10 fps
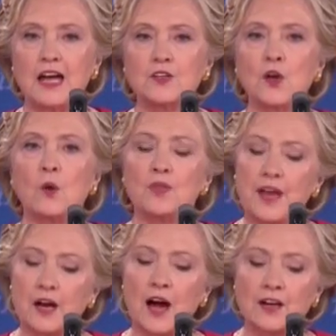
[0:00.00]
So
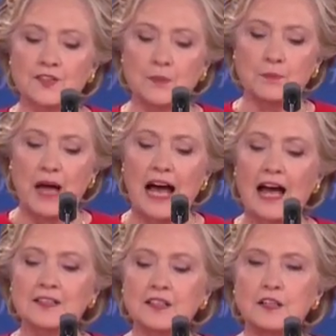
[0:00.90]
there are some
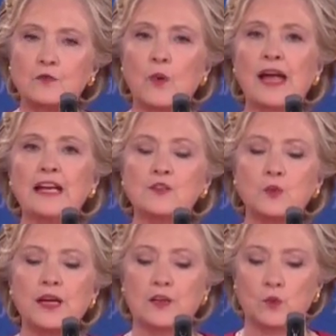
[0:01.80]
positive ways
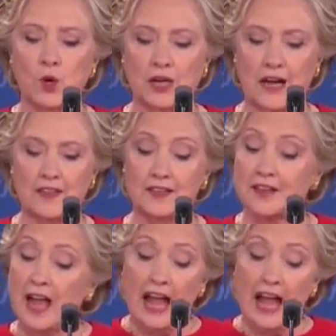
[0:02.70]
we can work on this.